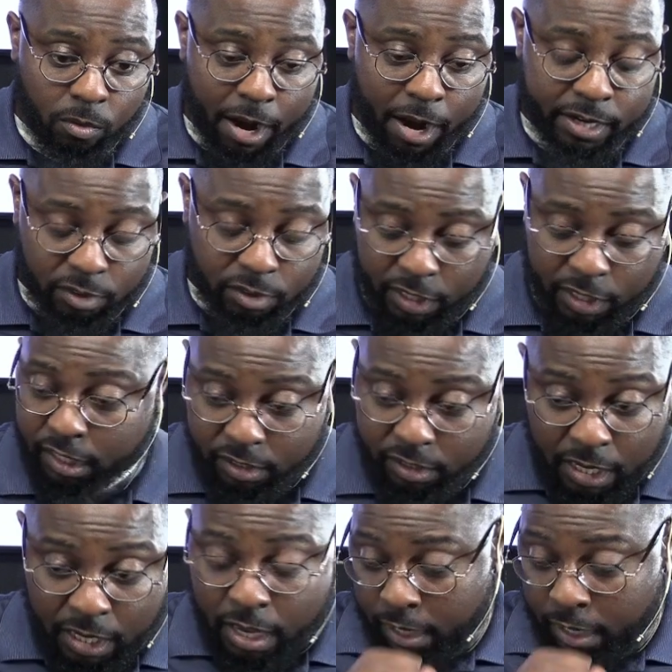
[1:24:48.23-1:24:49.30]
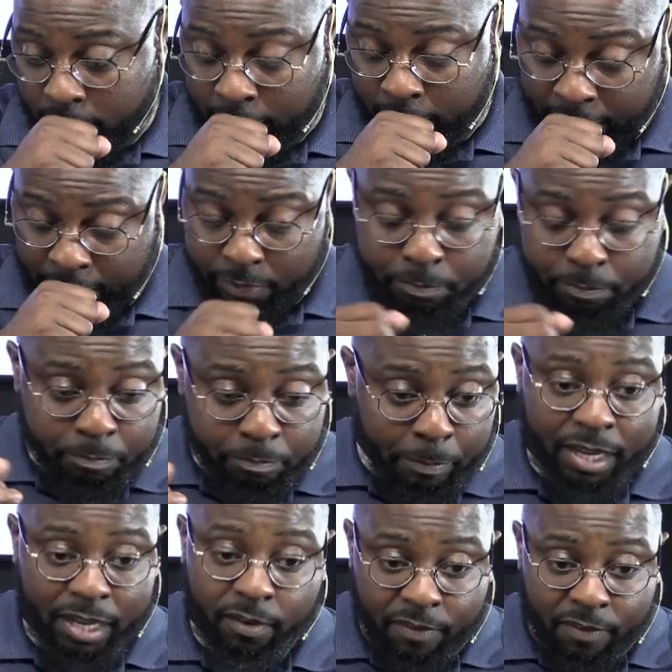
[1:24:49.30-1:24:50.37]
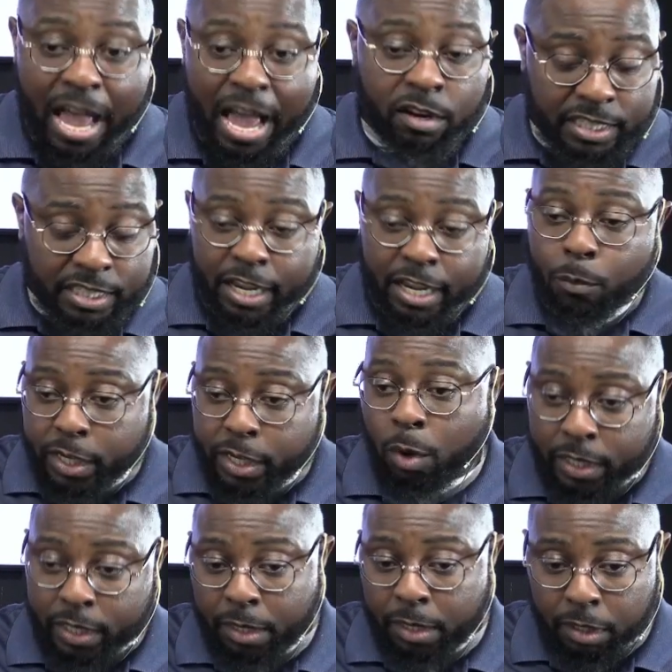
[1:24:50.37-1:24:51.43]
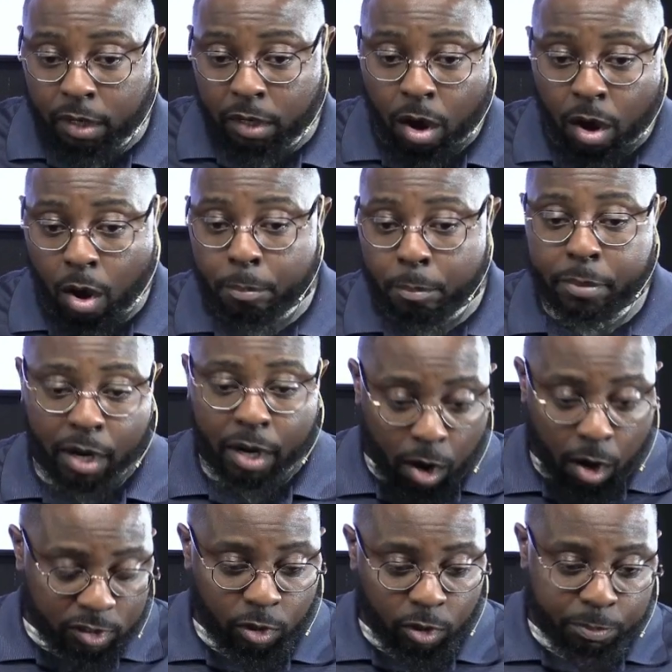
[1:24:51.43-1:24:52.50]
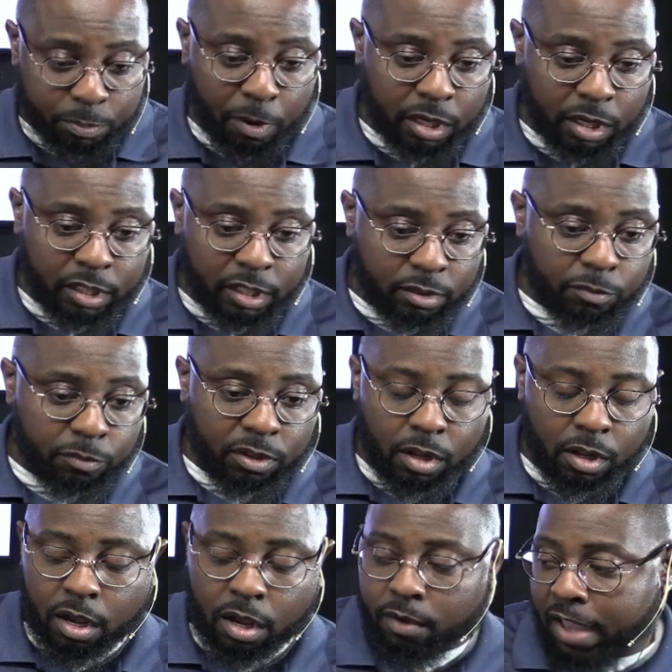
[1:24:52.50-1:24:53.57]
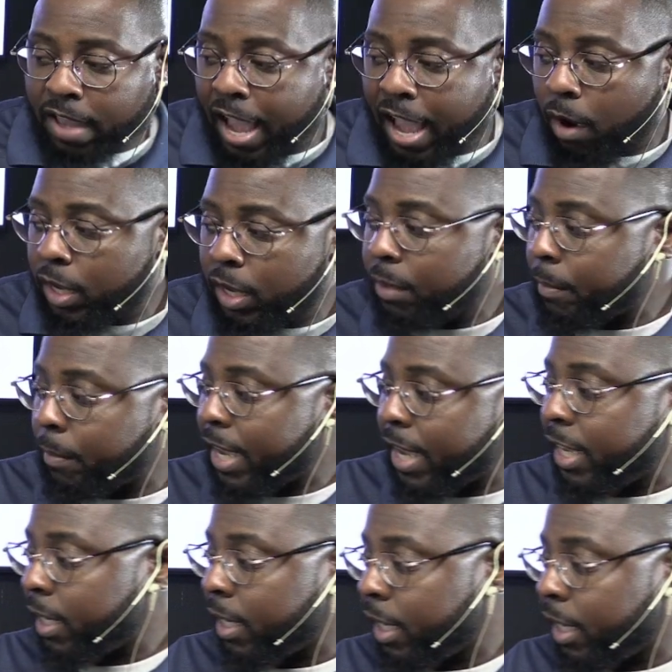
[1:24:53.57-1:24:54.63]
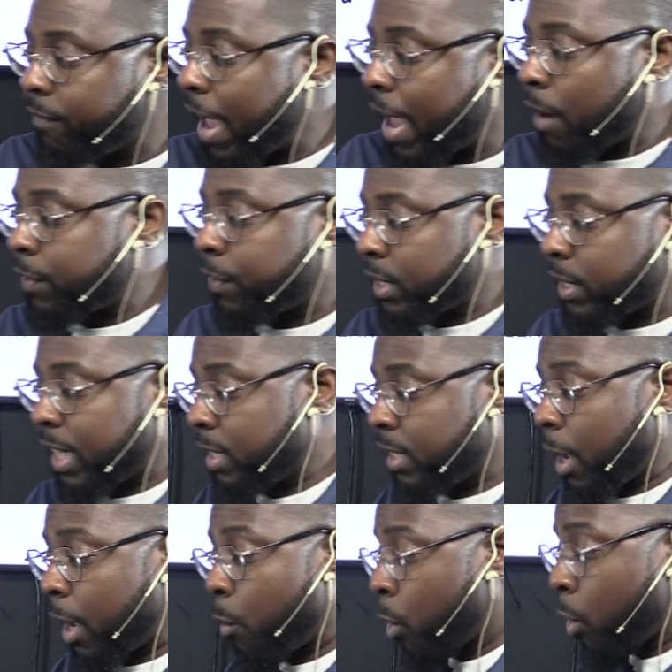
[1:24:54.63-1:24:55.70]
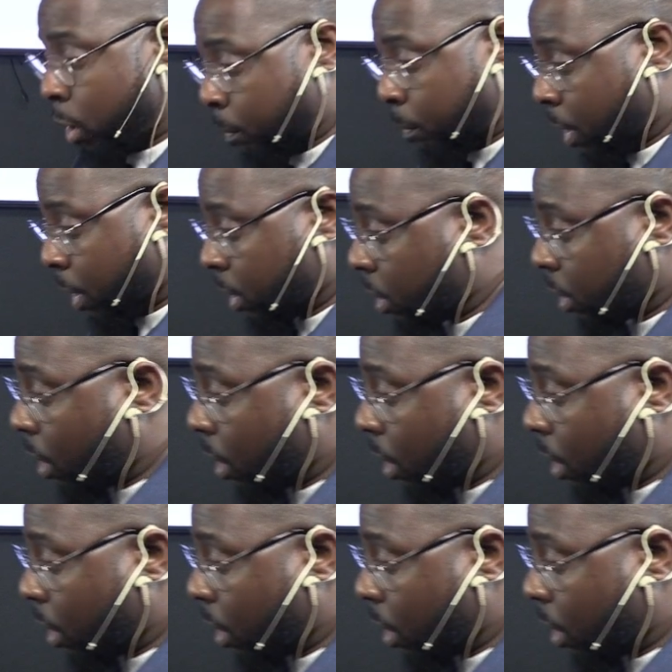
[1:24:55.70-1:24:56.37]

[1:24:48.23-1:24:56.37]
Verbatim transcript: right? So he is, he is making a vow saying we're going to keep the law. But also as part of his uh, vow, he, he he vowed for things that weren't part of